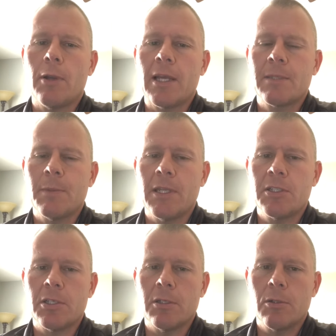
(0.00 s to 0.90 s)

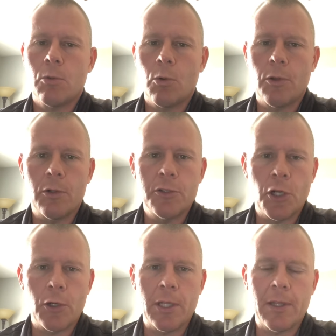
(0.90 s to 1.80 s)
expedition or their
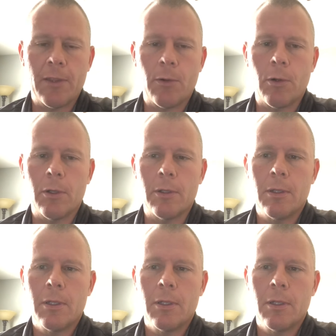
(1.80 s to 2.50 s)
journey that they're on.